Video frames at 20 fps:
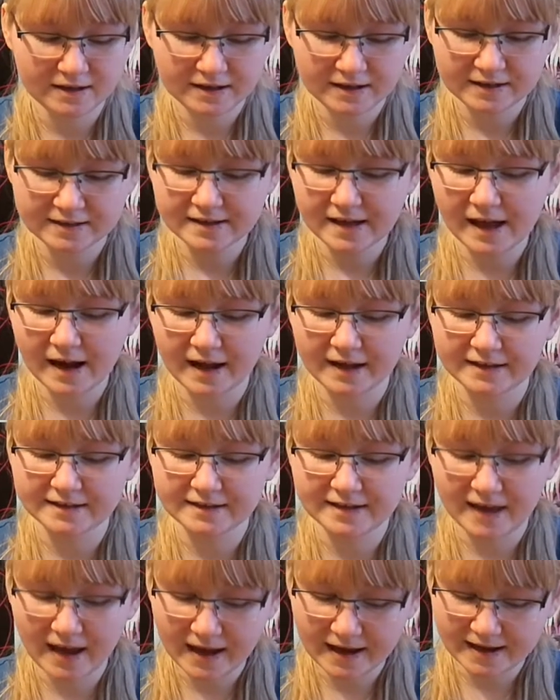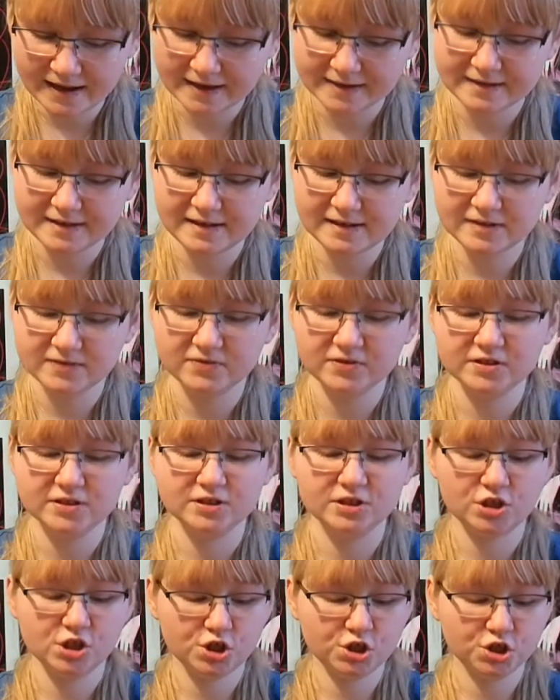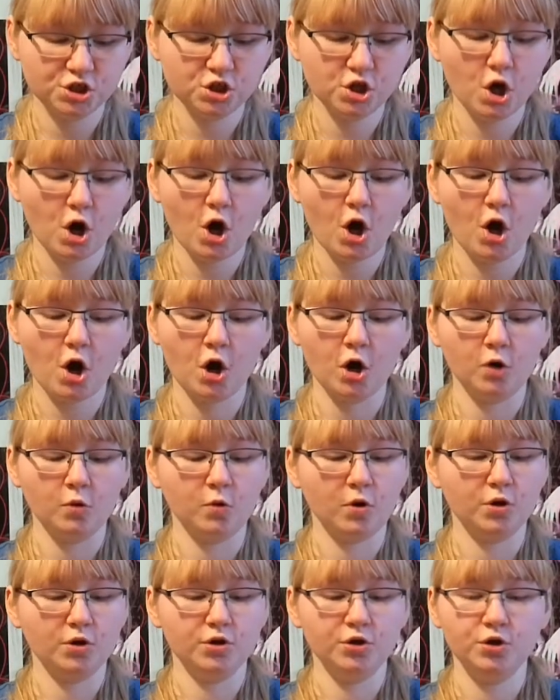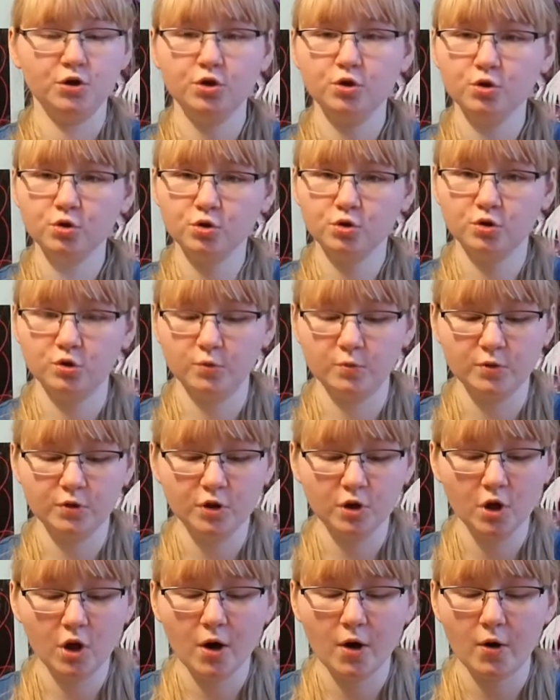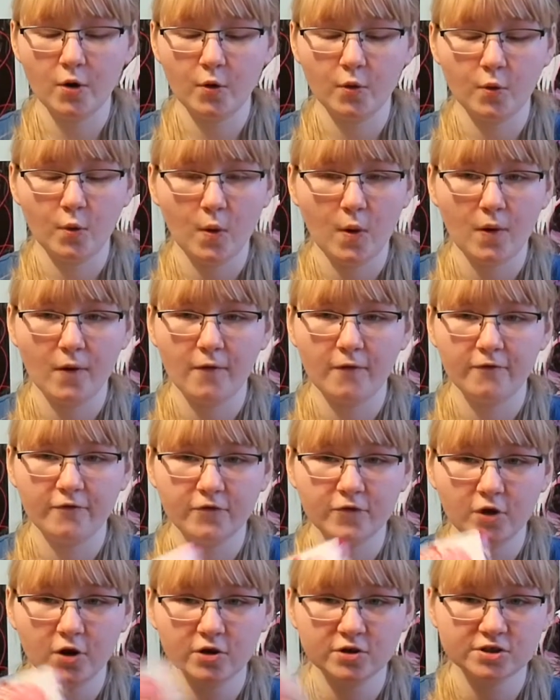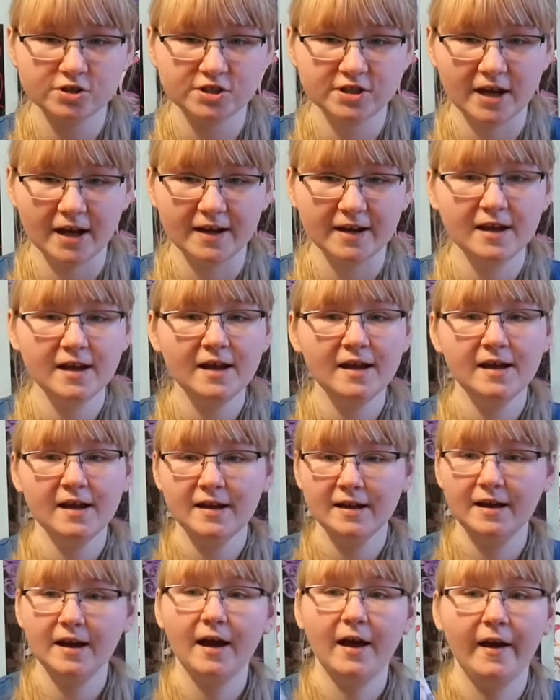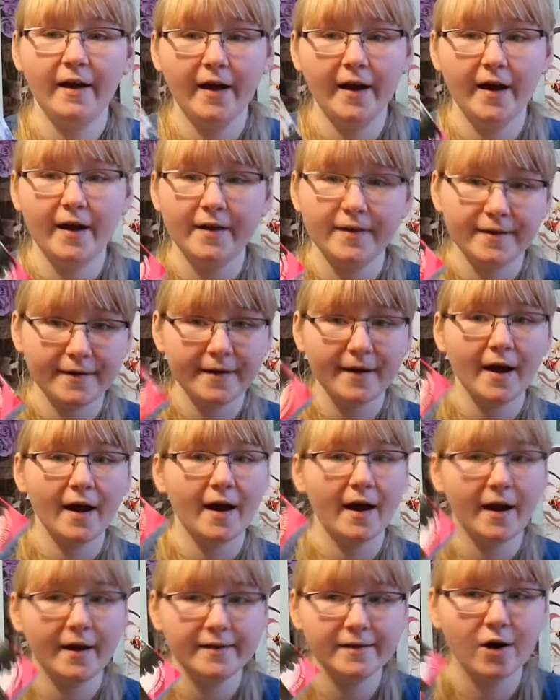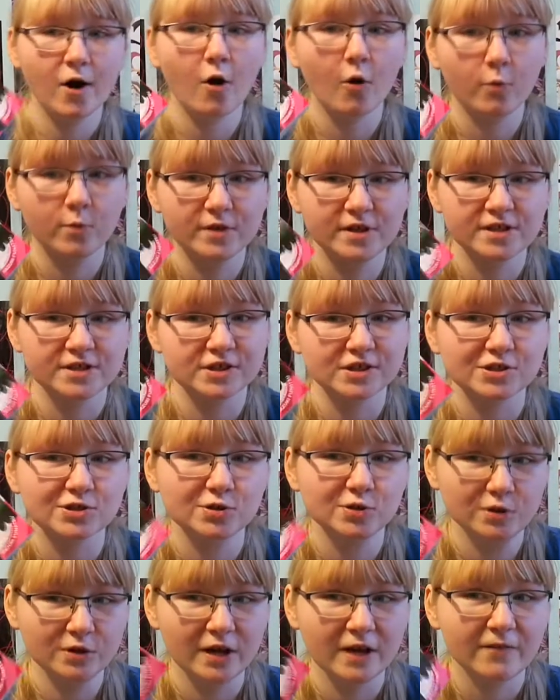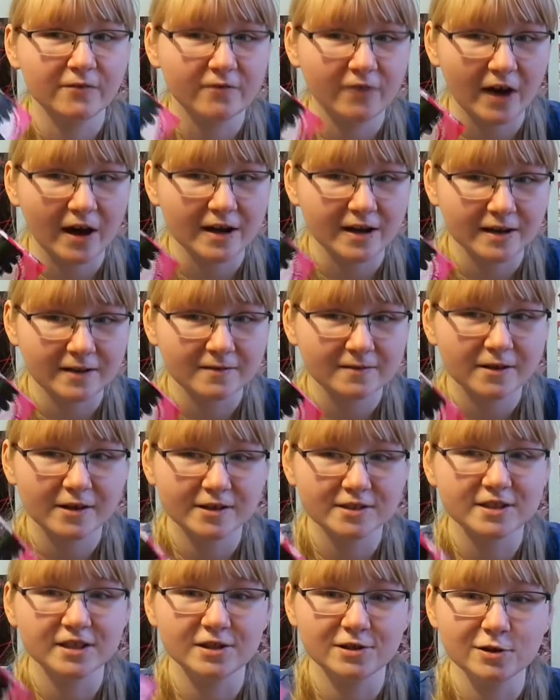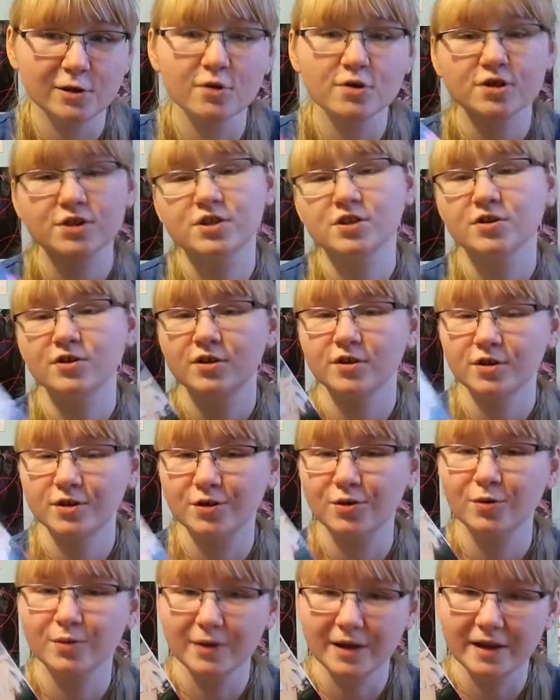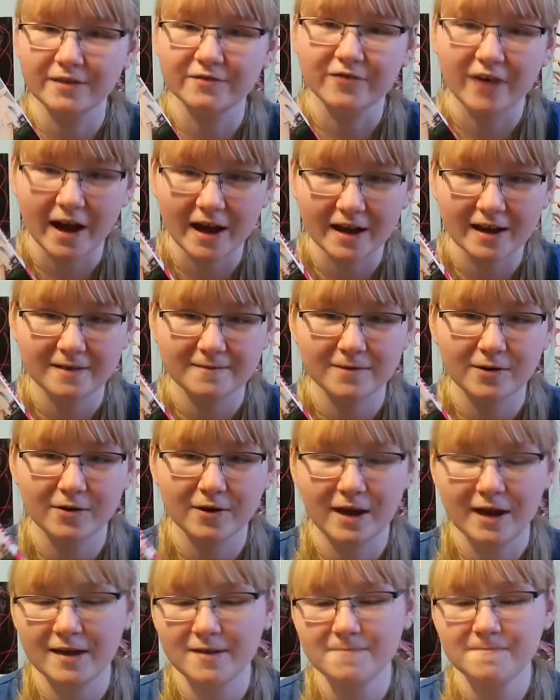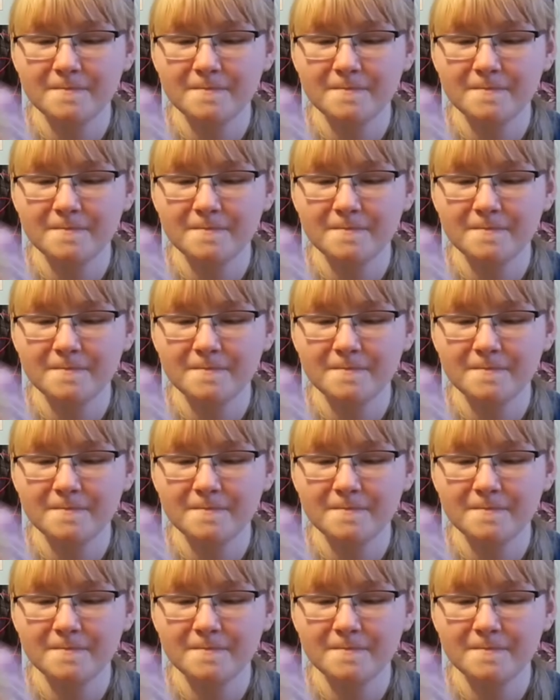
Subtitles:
that I can't even show on YouTube, no, of course not. I hope this is good and funny, because it looks cool and funny, okay?